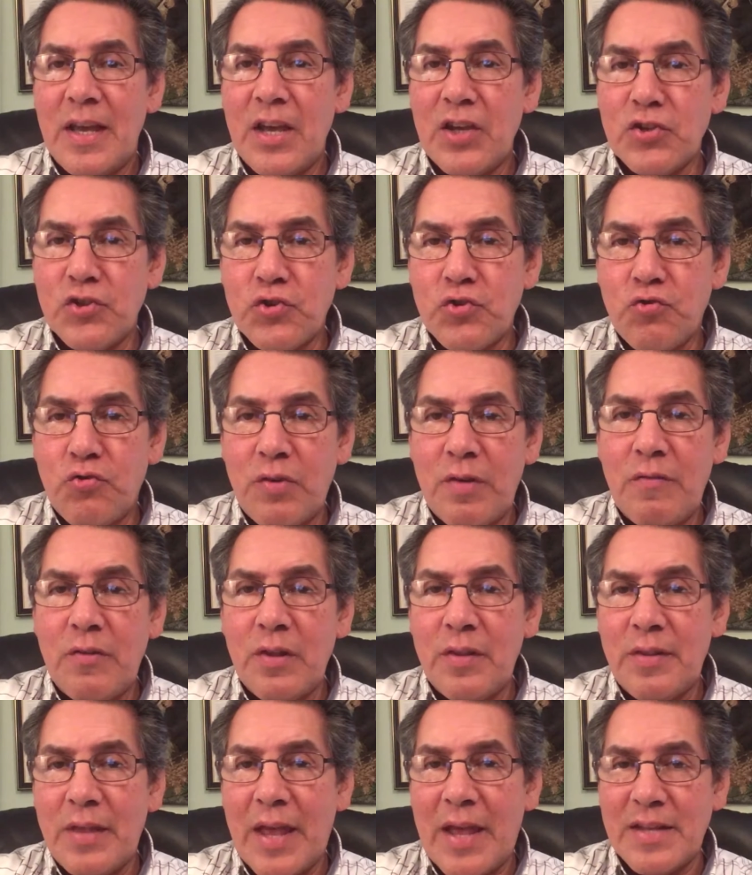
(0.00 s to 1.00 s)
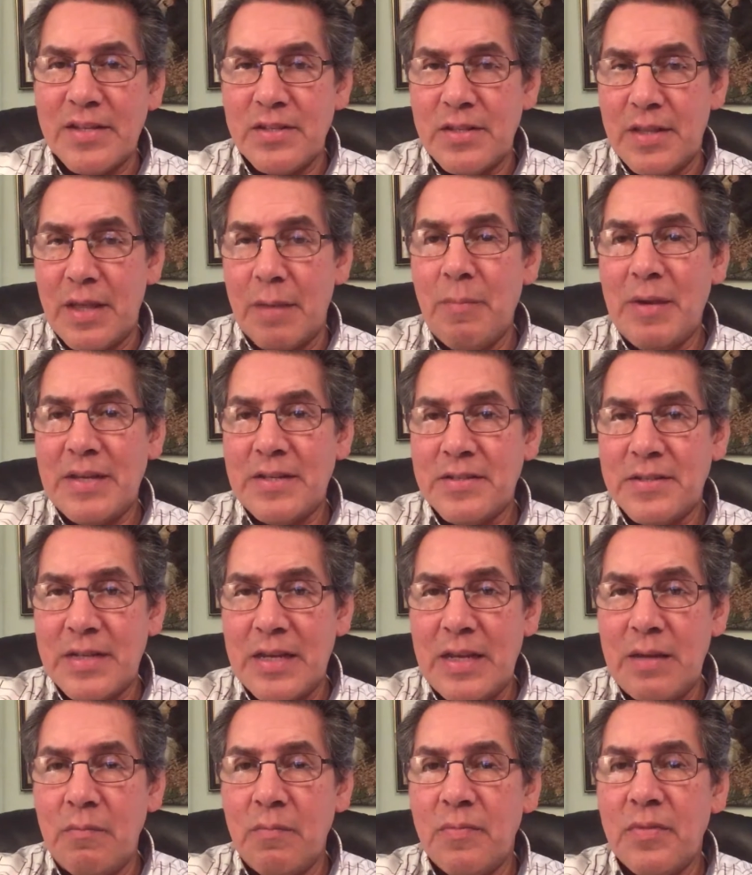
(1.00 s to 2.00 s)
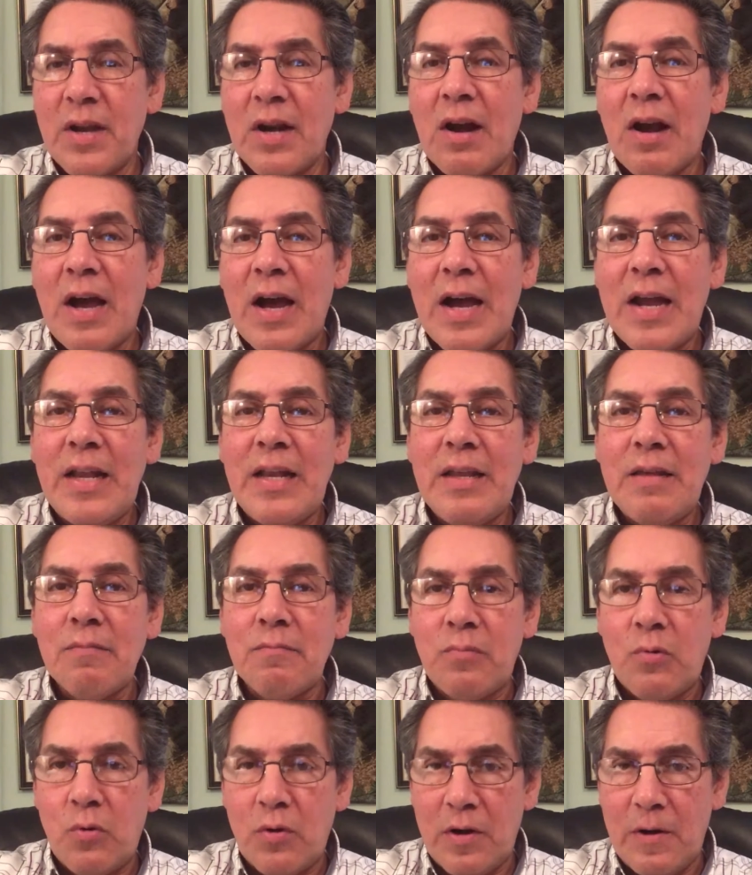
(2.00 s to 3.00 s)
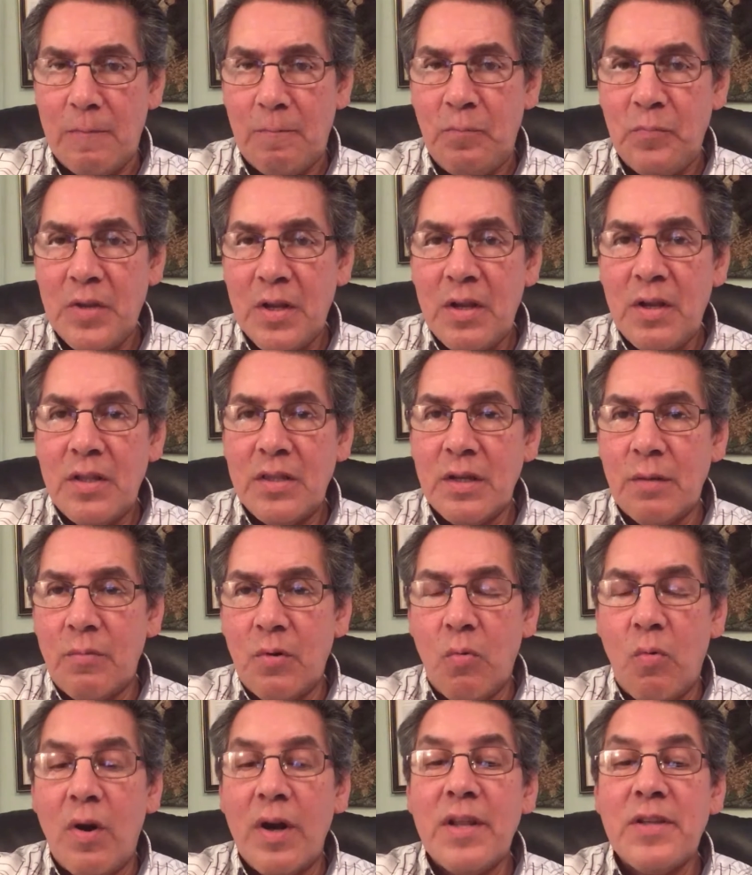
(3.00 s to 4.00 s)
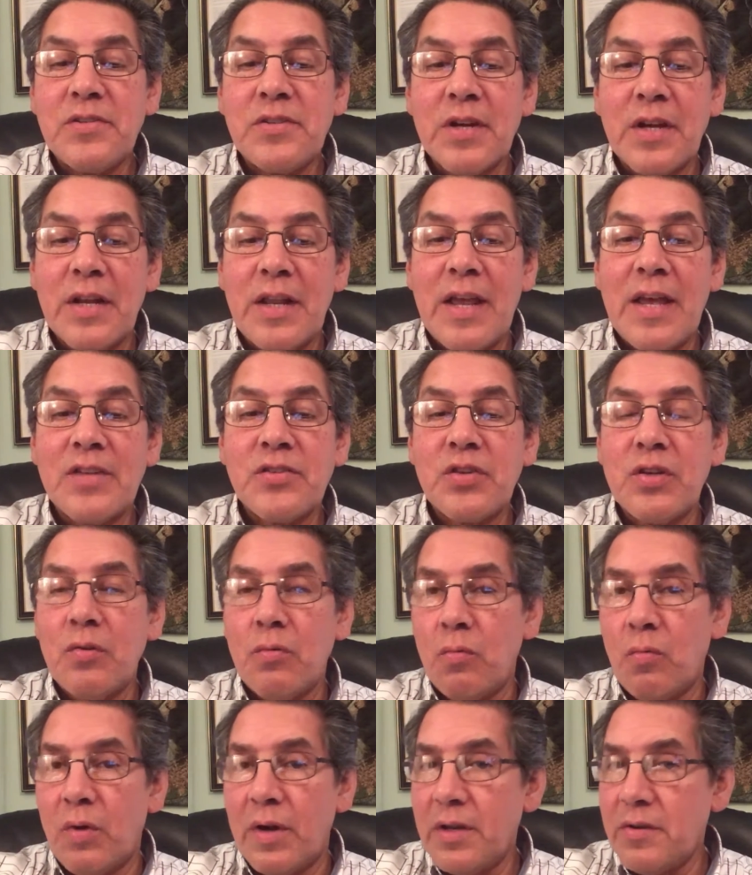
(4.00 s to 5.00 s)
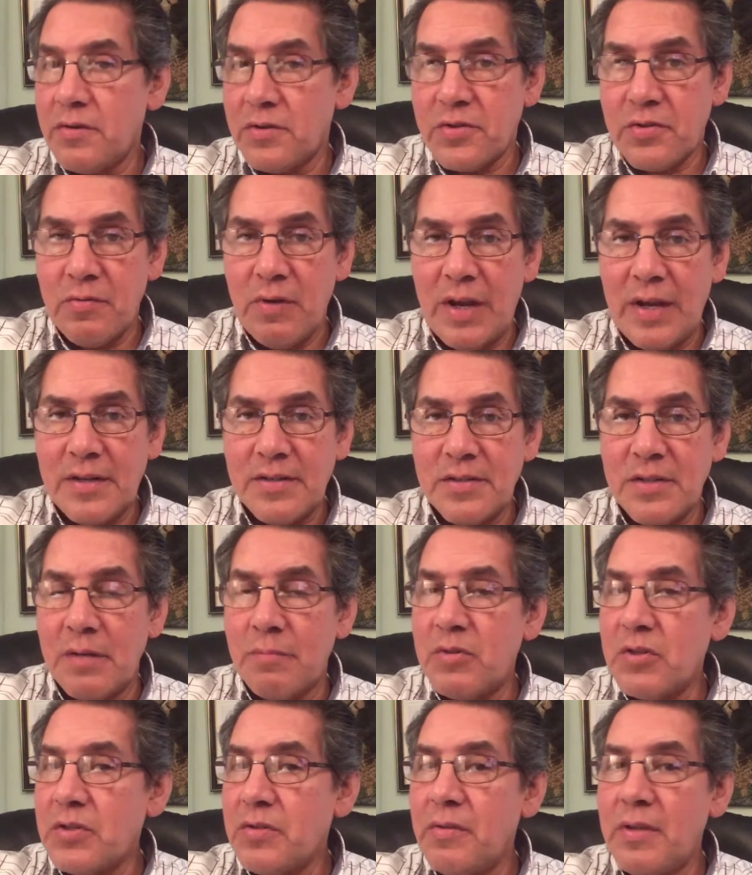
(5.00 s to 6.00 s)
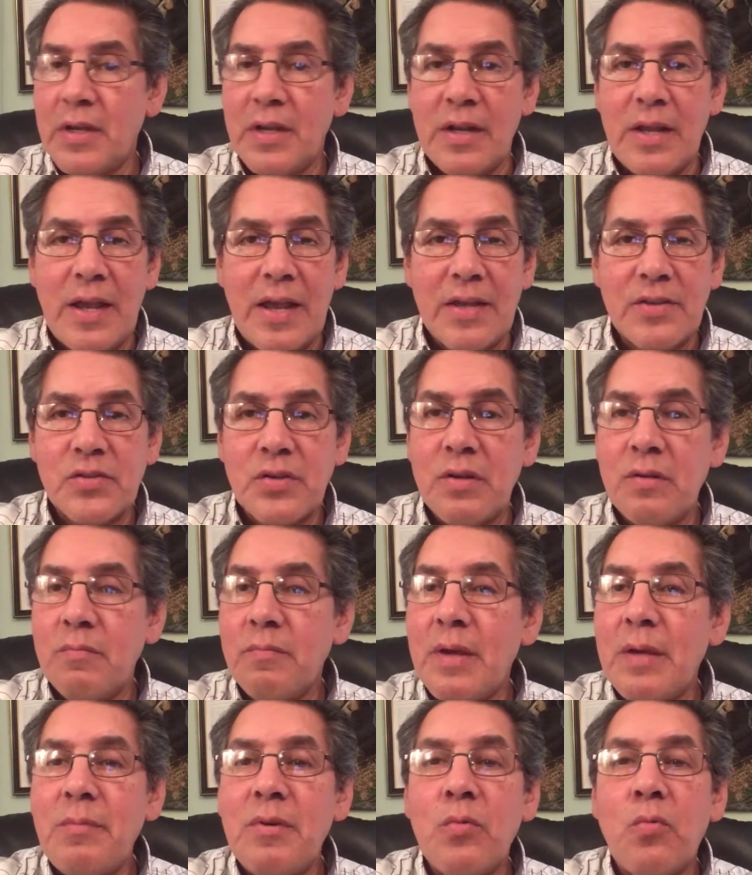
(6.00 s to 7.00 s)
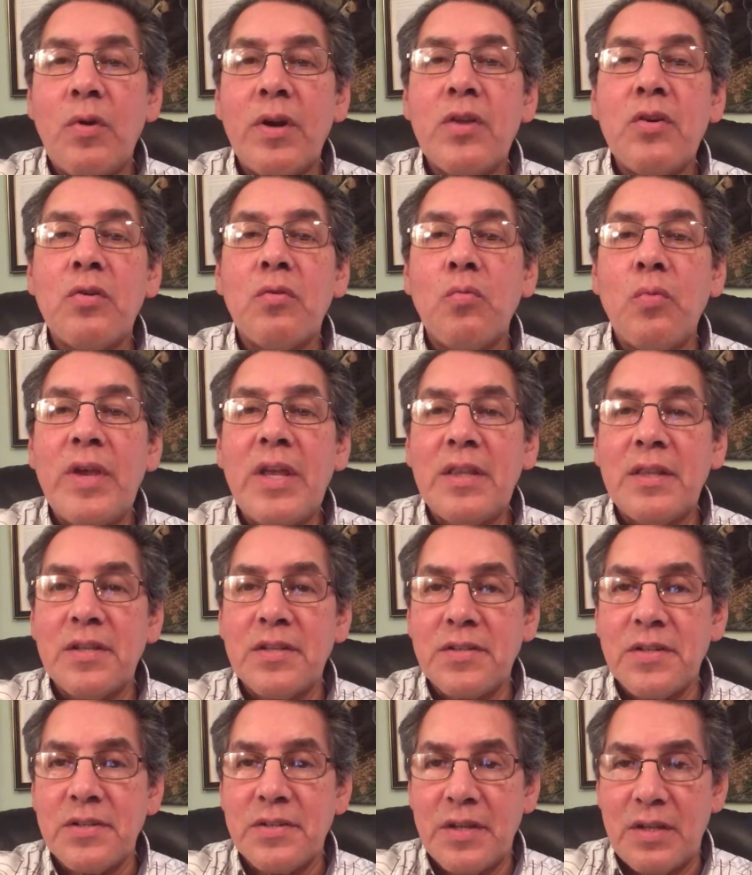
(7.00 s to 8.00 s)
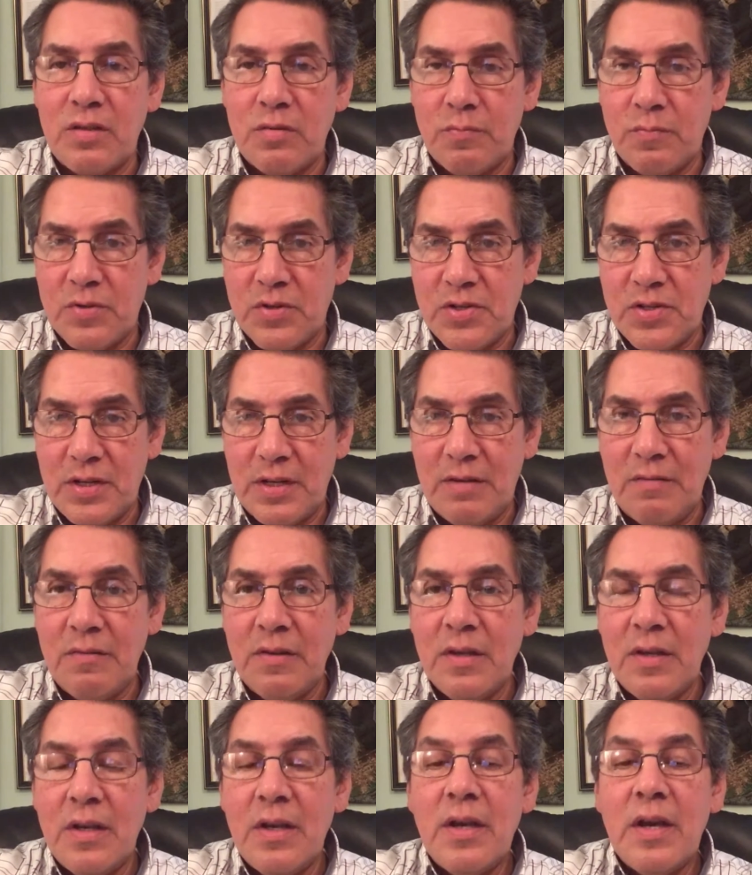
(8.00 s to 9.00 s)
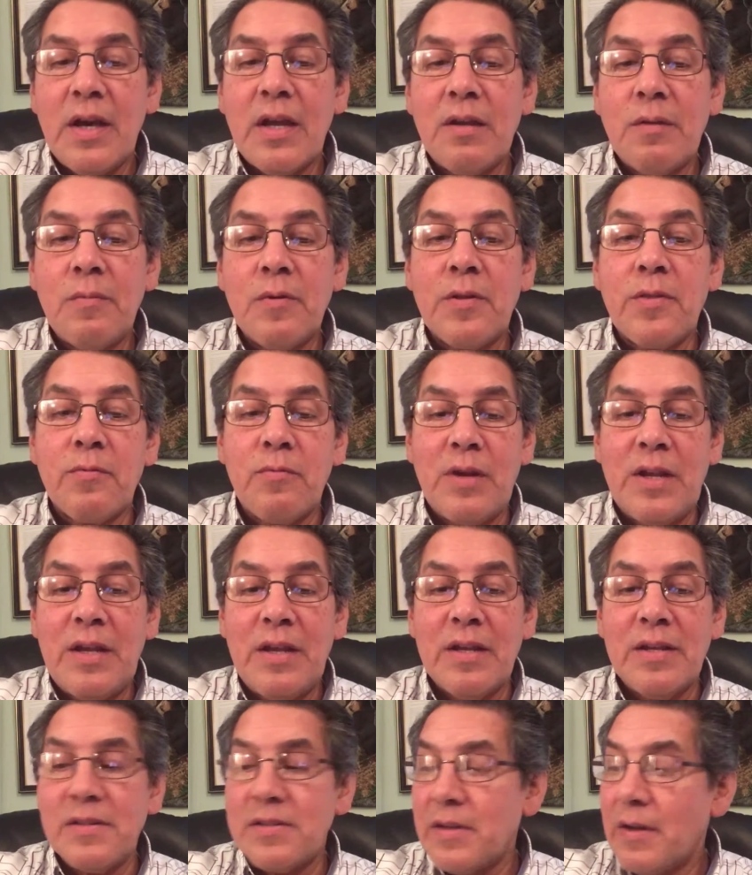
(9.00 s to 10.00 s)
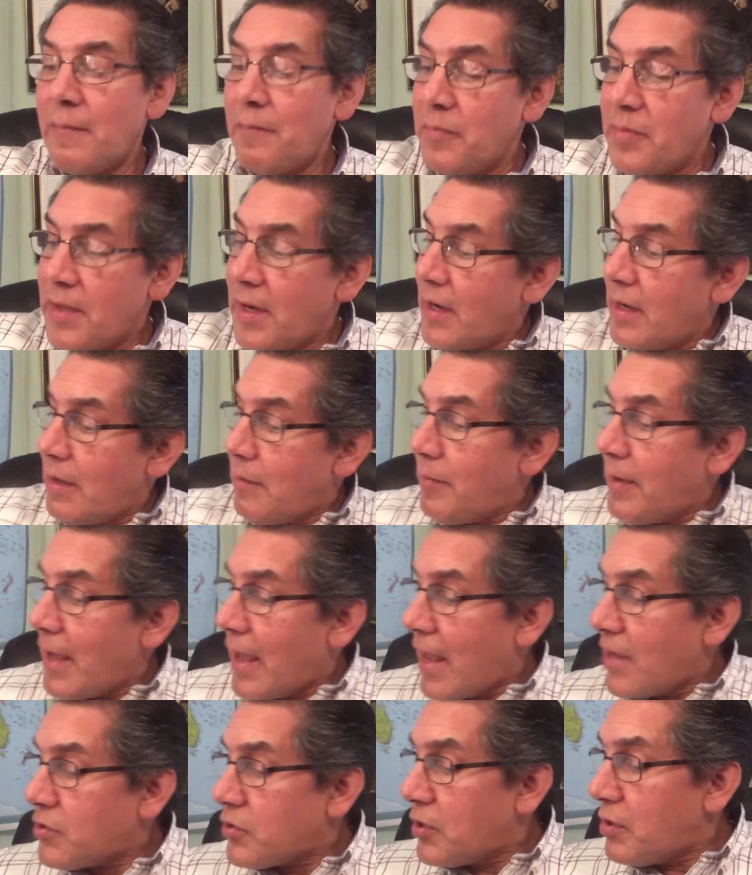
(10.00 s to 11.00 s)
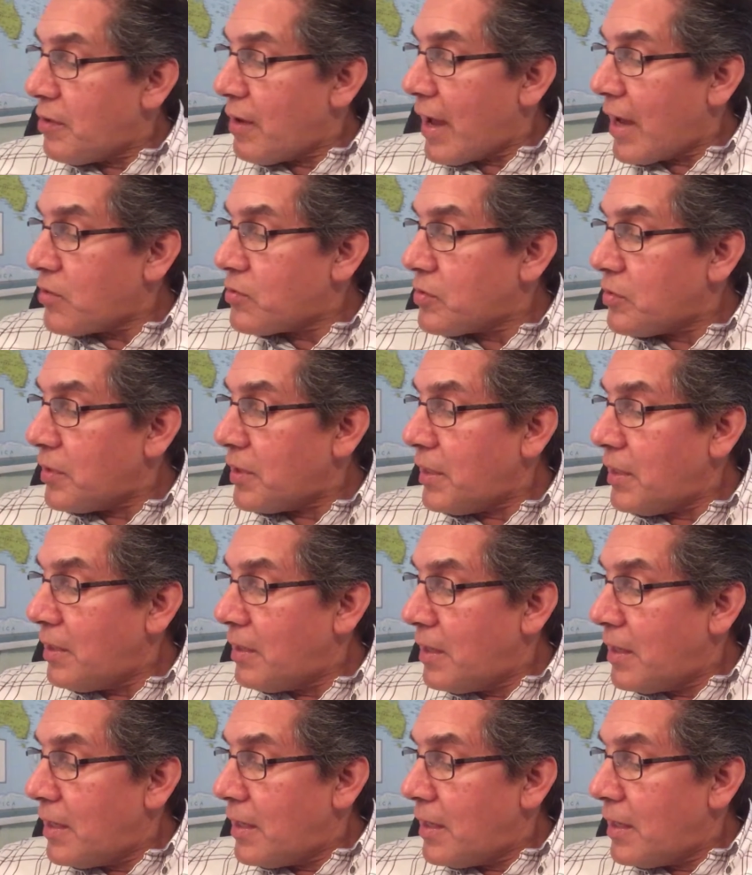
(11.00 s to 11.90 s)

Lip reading: As trivial as they may seem, they're highly important. Number 1 is they're going to ask you, what are your strengths? Number 2, they're going to ask you maybe what are your weaknesses that you perceive. And number 3 is they're going to be asking you actually,